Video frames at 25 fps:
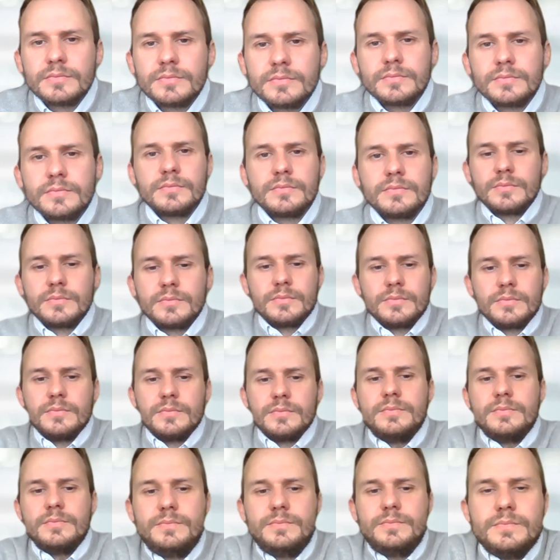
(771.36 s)

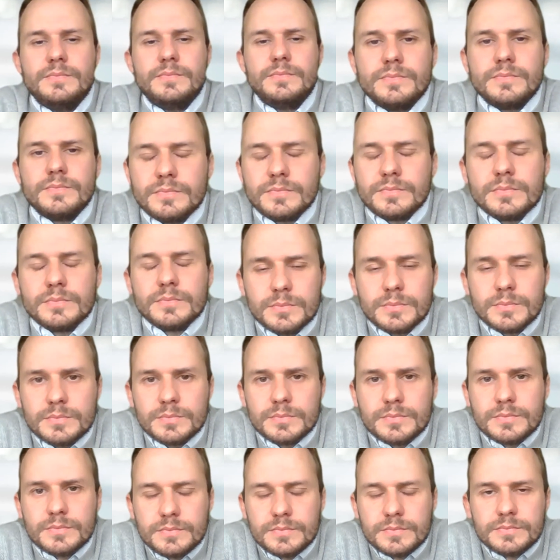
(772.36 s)

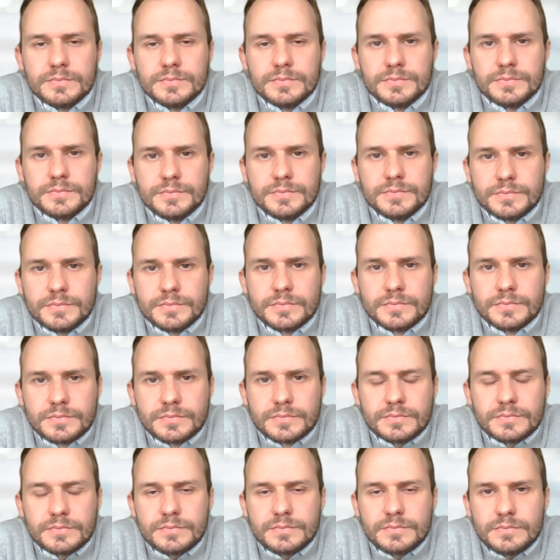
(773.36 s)

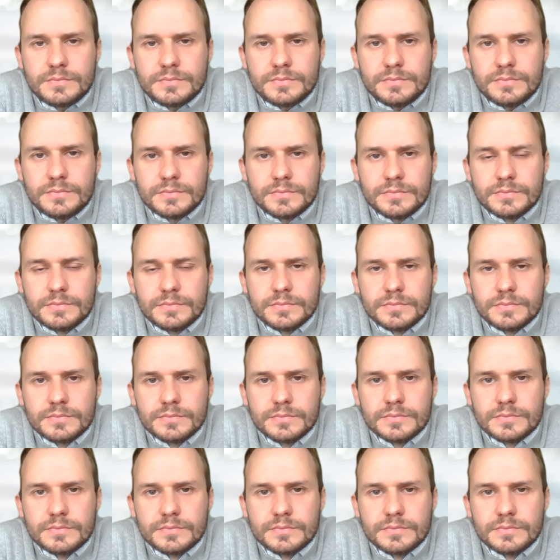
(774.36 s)
[no speech]